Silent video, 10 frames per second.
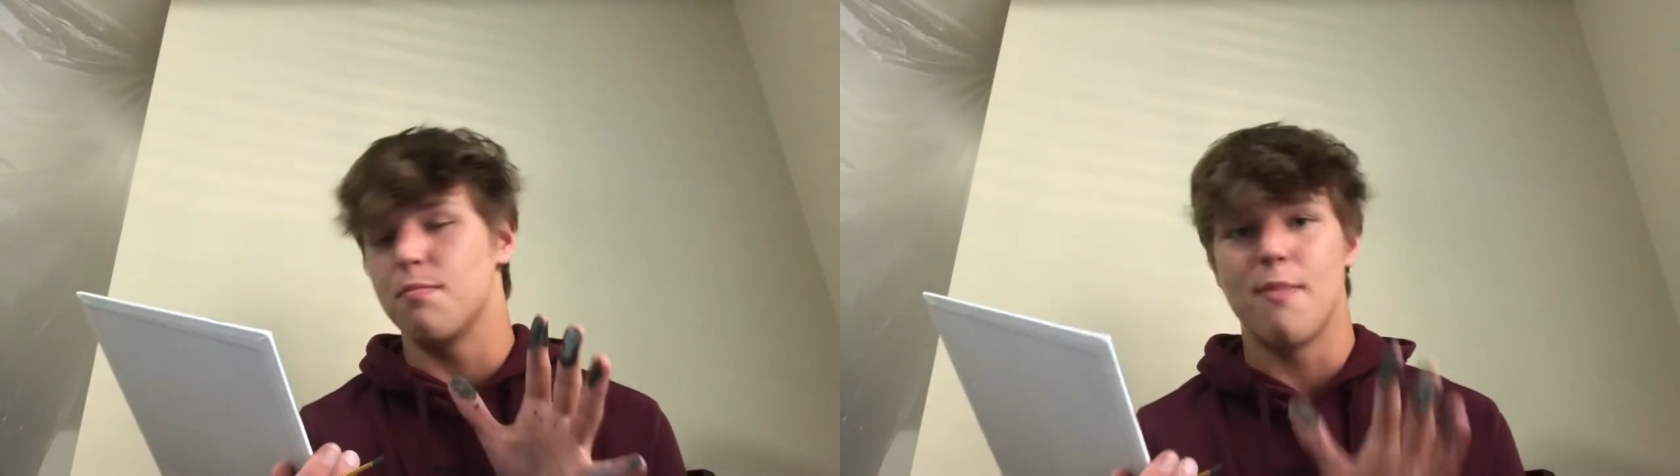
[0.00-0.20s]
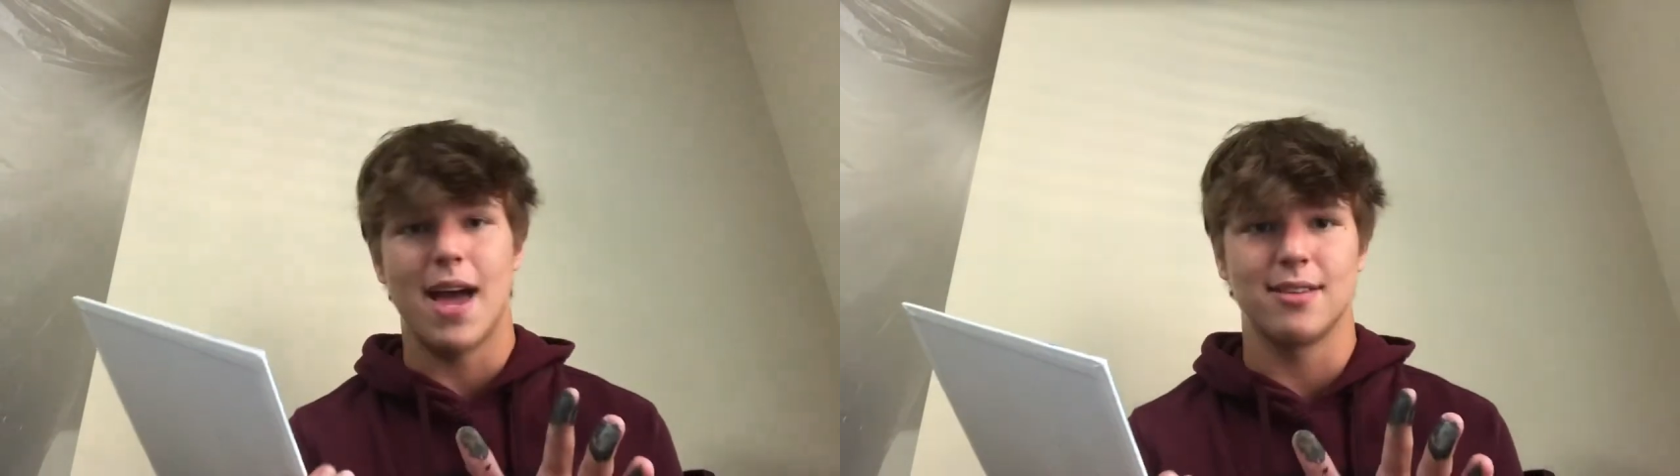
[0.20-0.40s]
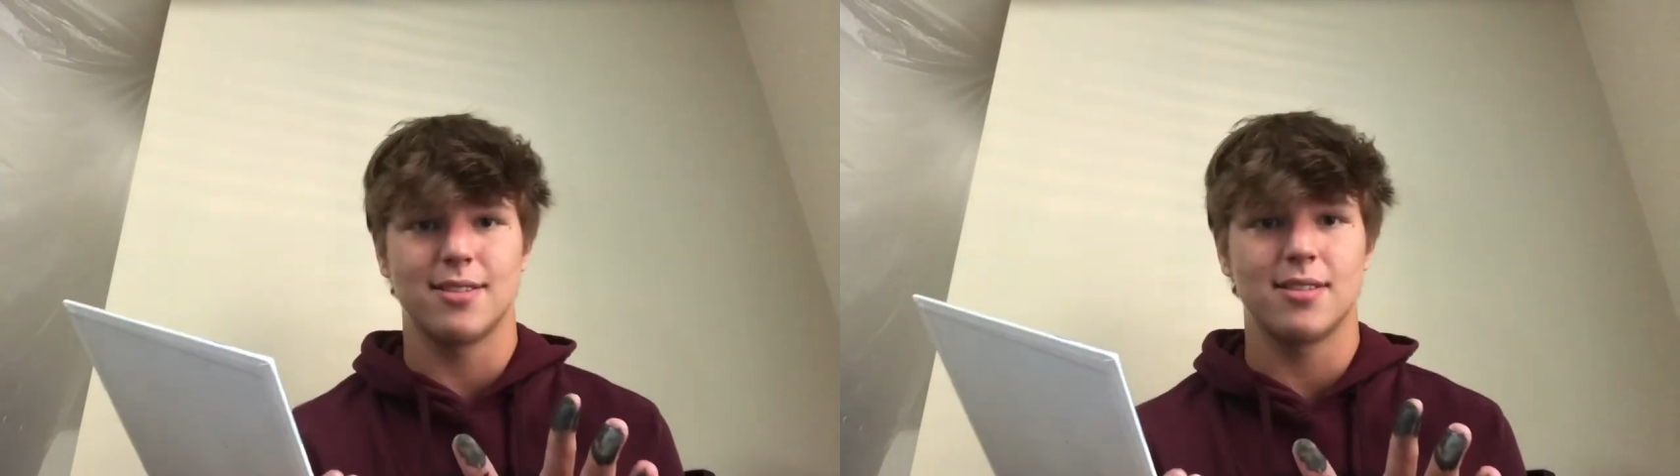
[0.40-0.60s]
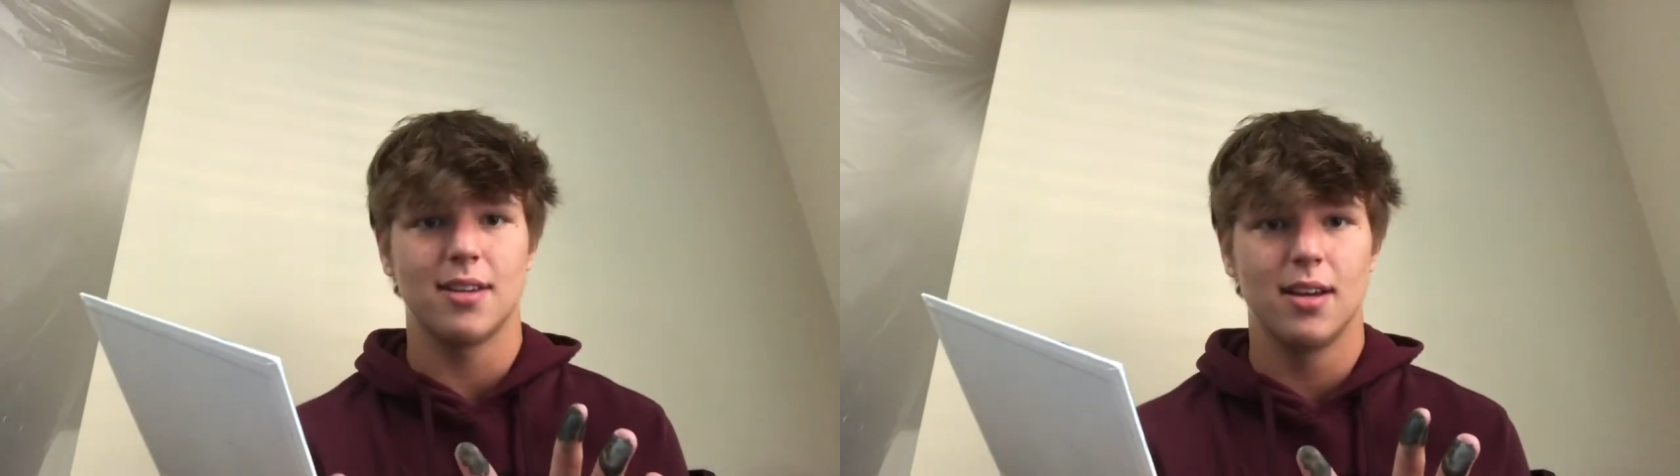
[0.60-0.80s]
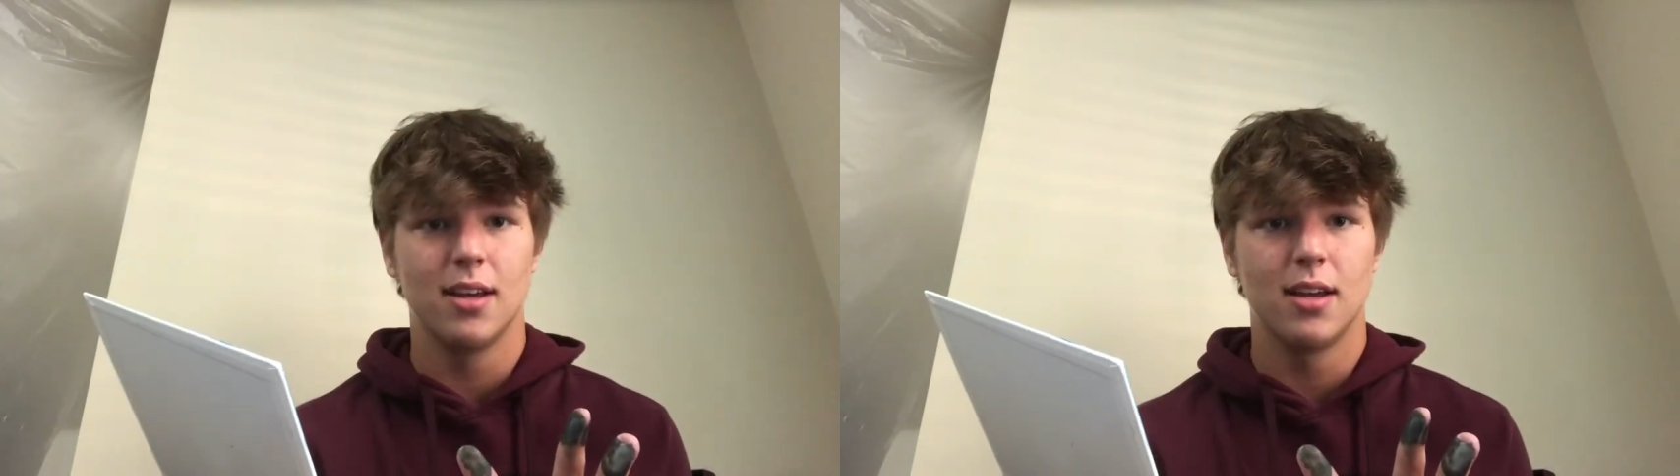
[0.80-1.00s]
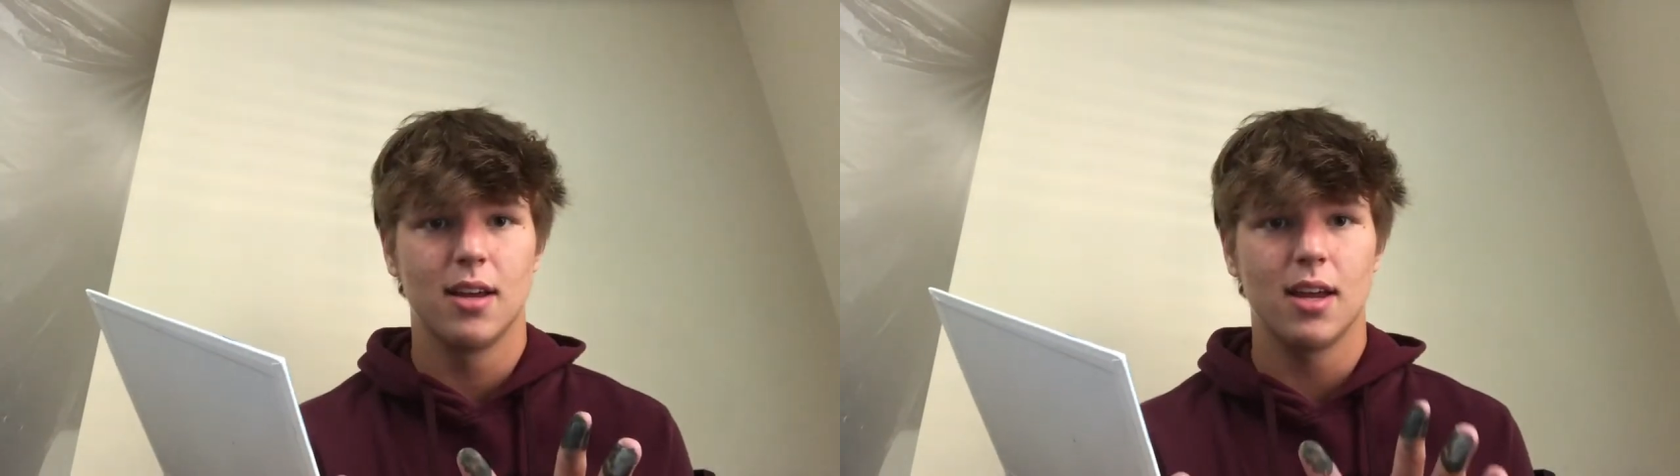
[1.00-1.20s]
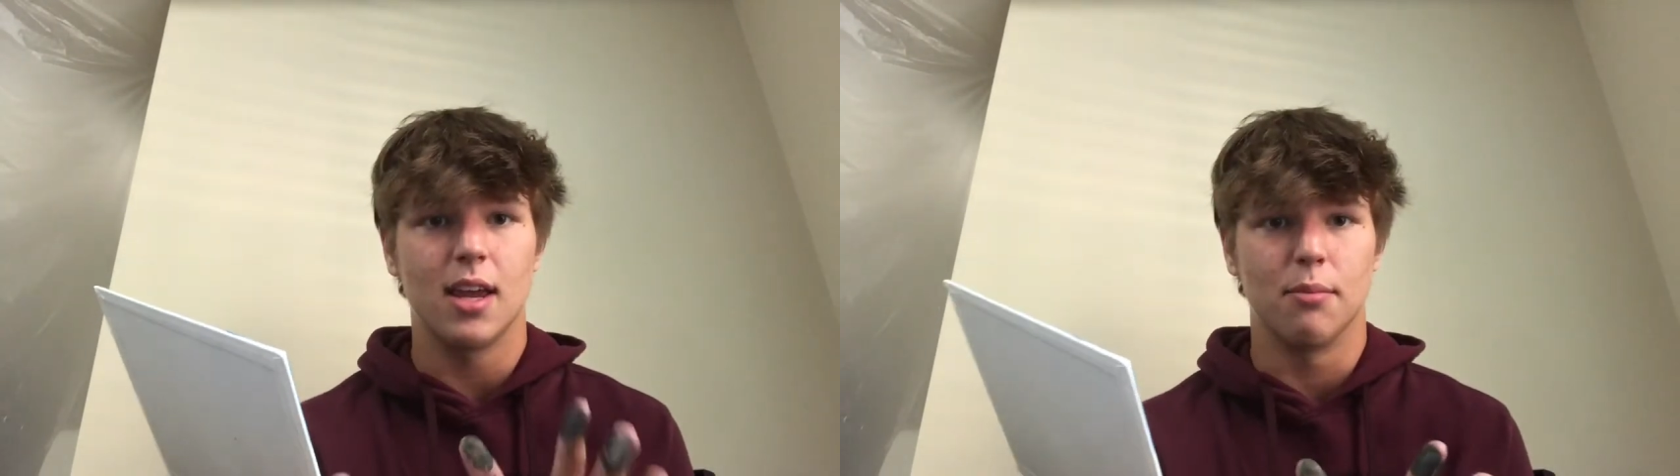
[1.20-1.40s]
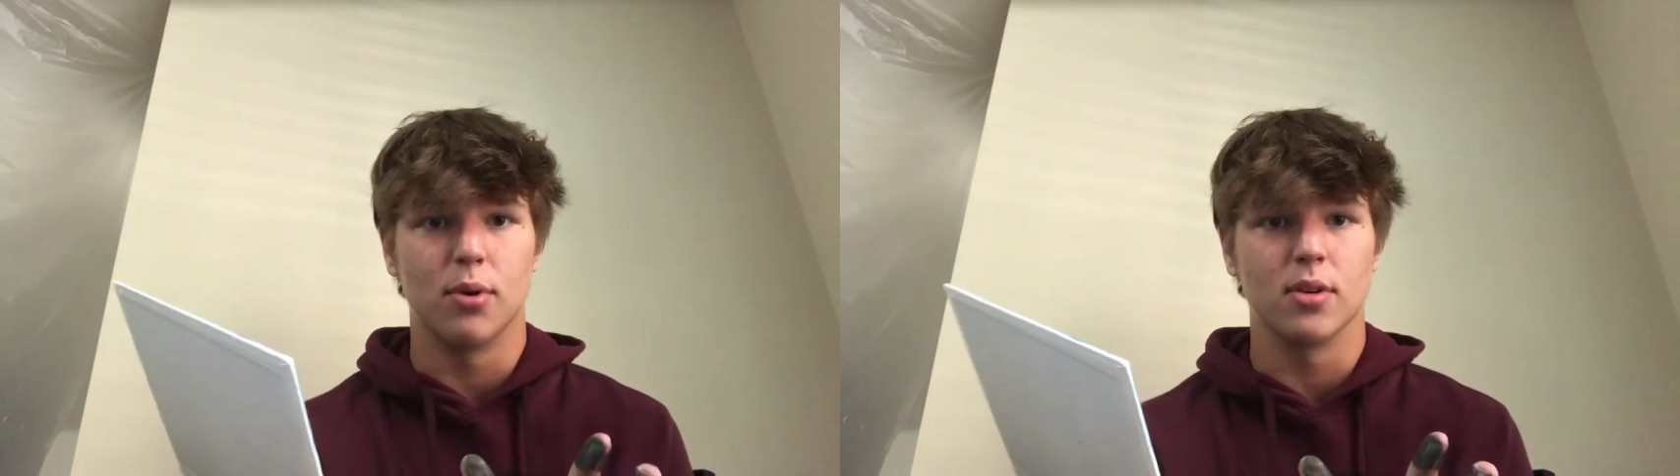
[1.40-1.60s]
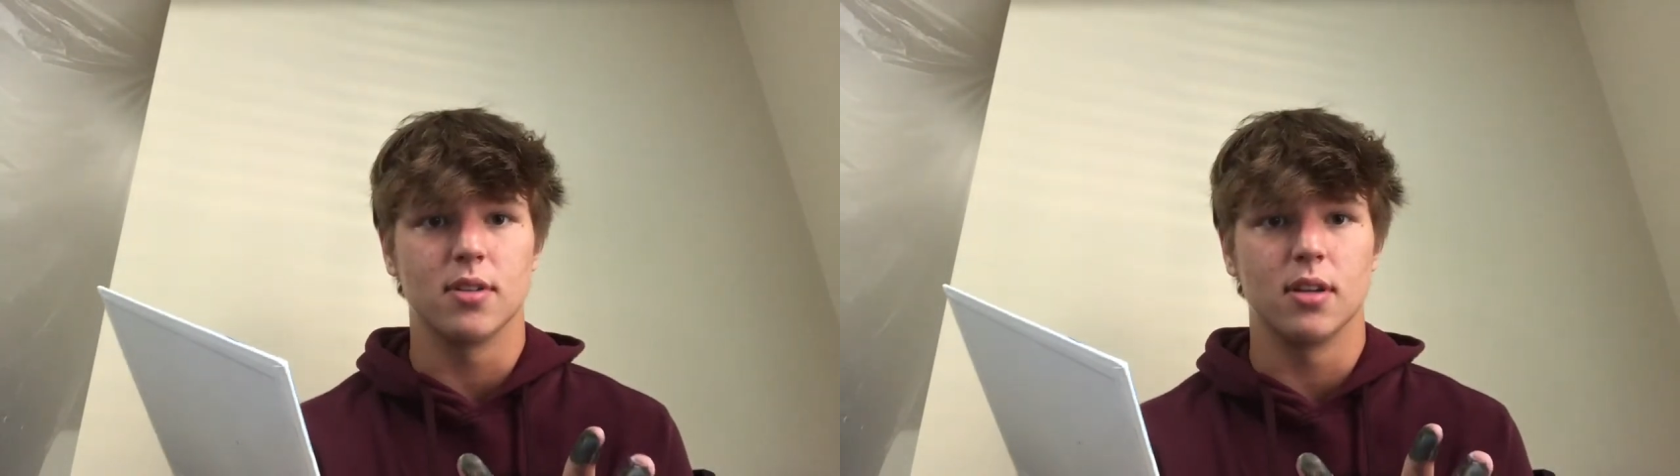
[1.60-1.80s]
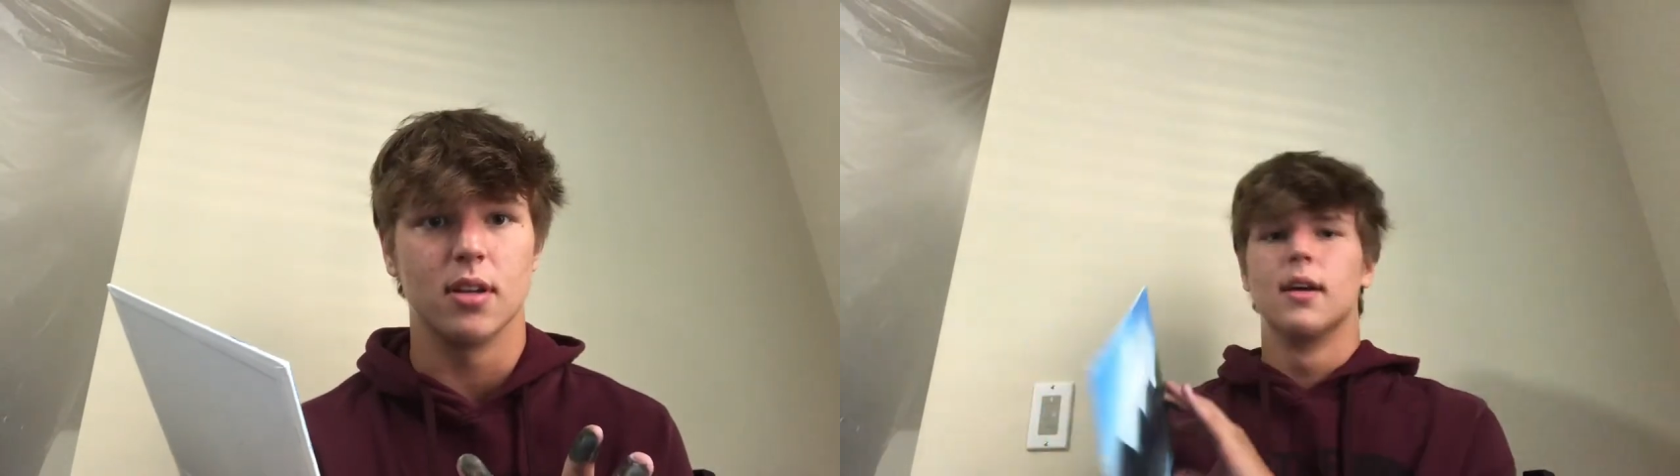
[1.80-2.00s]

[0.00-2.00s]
mess in person.